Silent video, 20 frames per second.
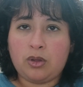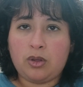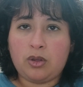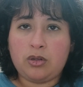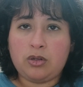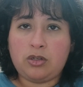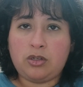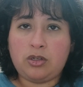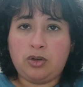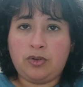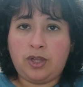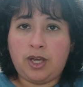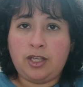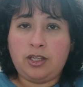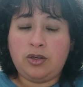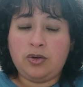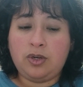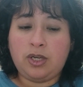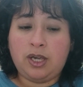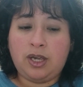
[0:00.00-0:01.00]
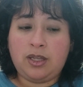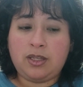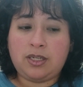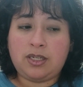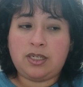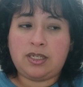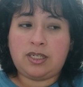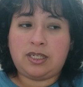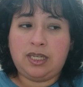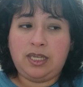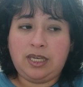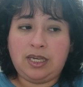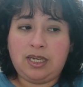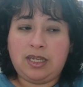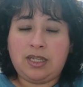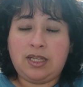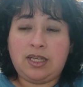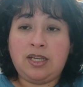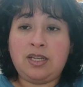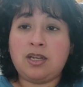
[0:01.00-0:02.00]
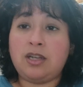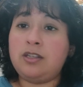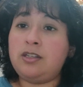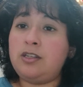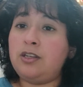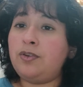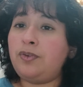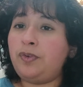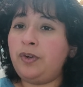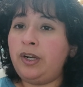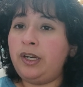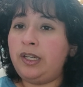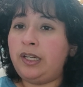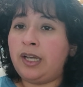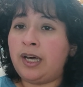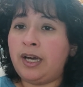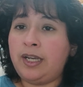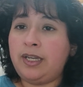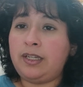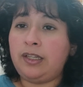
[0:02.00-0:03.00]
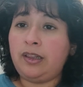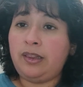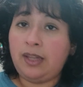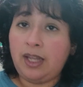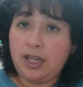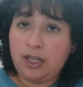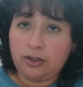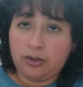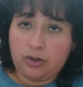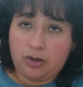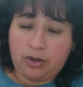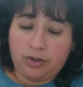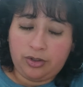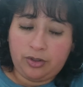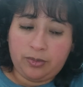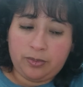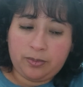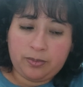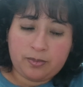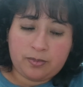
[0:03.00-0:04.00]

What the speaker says: so that you can see it in a different light later on.